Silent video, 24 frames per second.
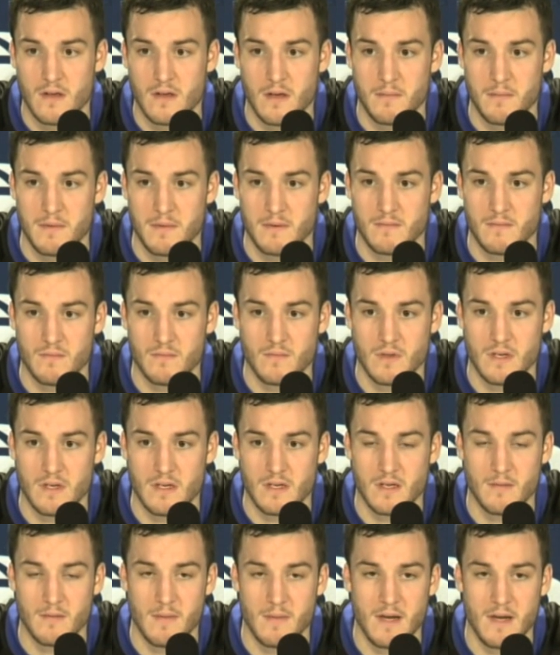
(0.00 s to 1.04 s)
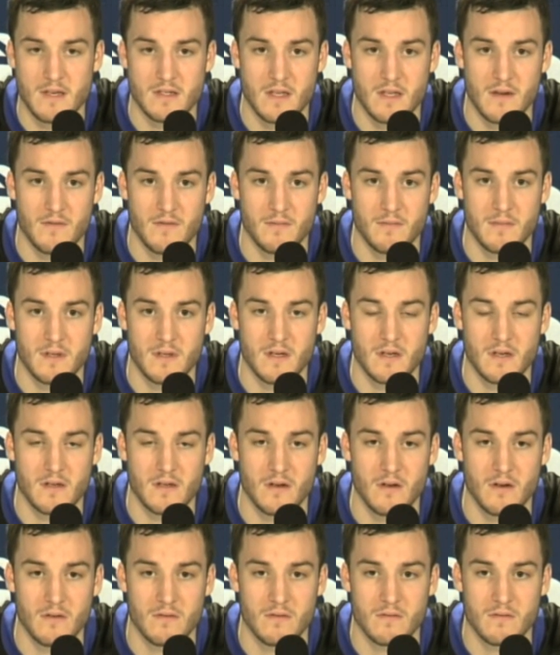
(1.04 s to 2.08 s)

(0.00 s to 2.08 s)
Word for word: I mean, we needed to match that from the get go.